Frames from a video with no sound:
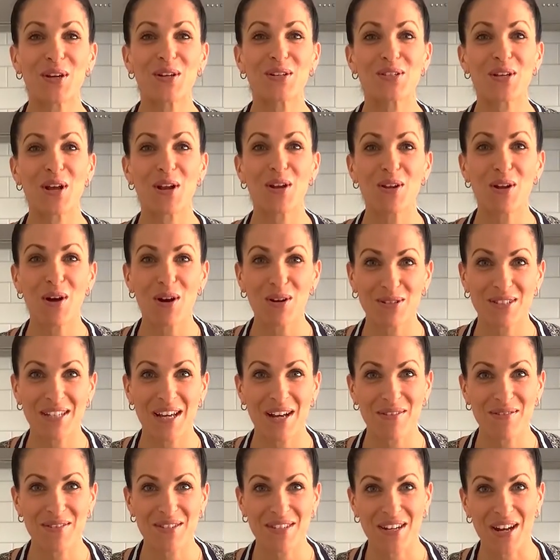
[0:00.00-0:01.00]
Cooks
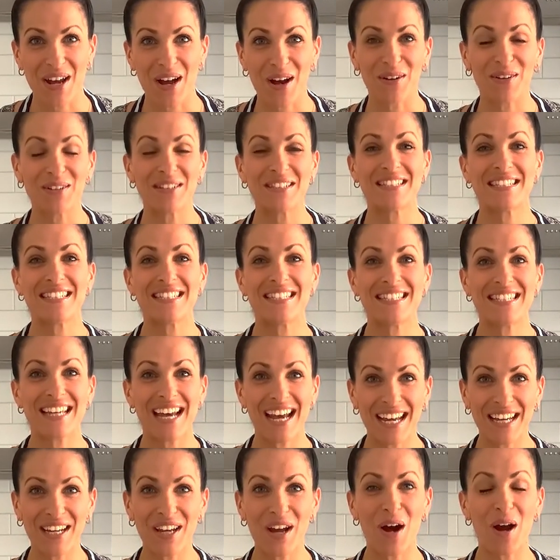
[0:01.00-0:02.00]
lockdown style, and
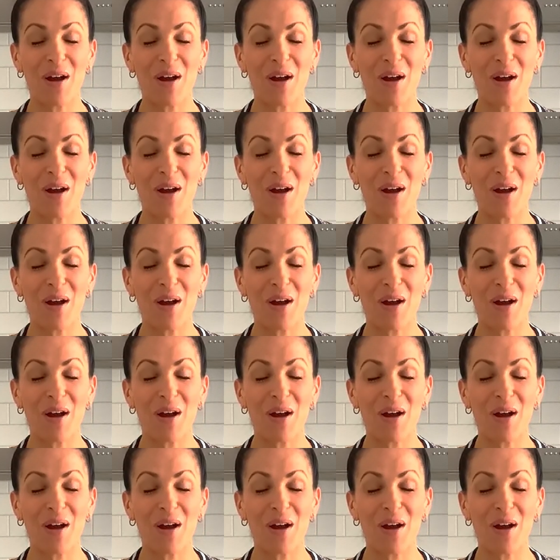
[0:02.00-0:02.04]
today